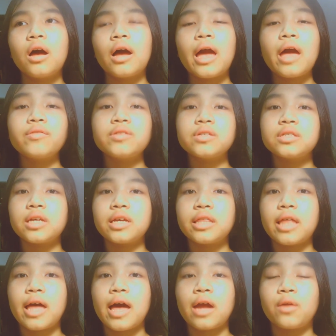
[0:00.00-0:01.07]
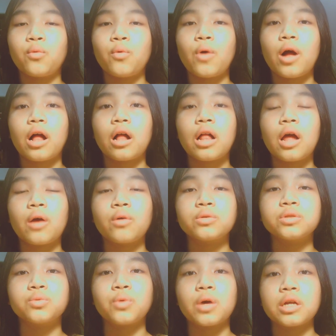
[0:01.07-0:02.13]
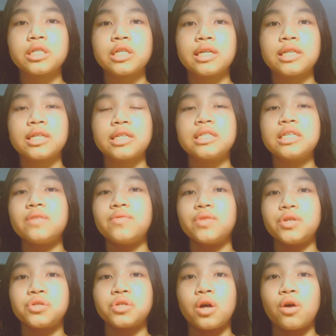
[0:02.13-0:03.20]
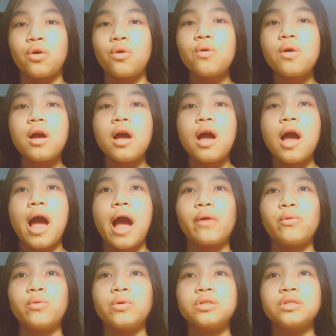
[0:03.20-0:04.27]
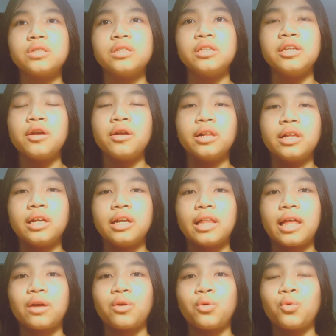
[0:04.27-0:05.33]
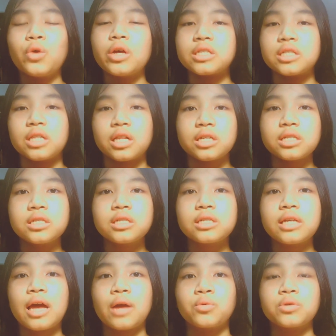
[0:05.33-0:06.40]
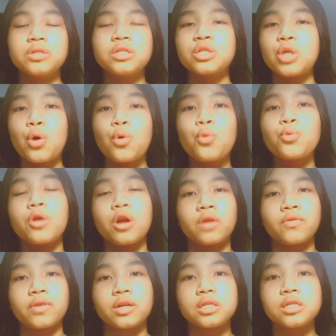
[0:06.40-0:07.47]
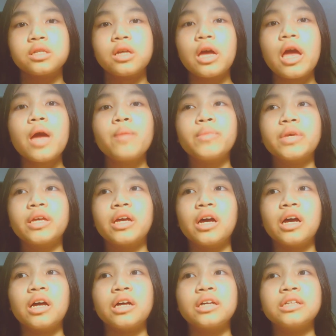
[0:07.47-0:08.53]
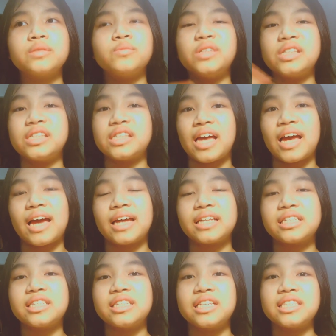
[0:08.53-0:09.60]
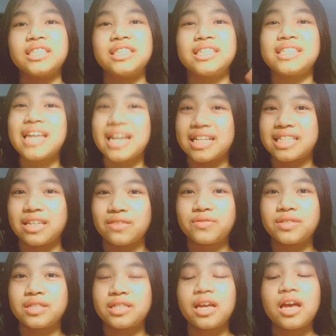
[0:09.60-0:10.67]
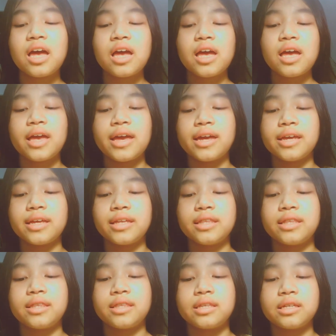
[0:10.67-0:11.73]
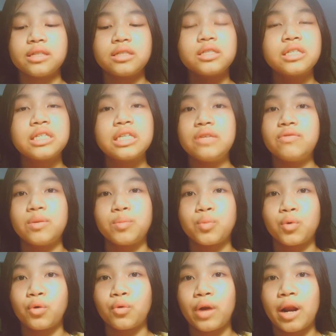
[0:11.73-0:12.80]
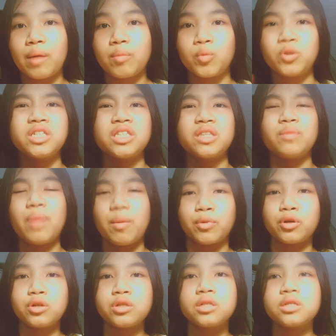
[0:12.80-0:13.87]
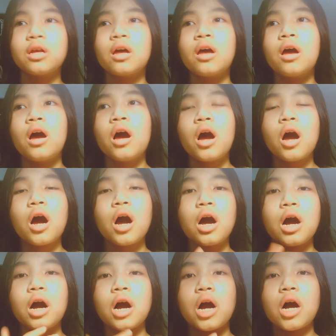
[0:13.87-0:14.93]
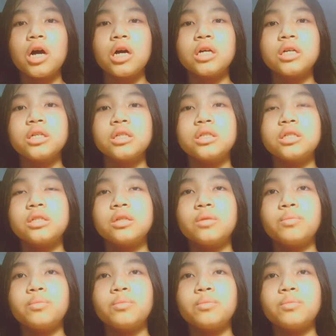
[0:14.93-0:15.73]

have to say that while I was watching the TV show, I was nearly like restless and was so nervous because besides the detectives in the TV program, which is the members, as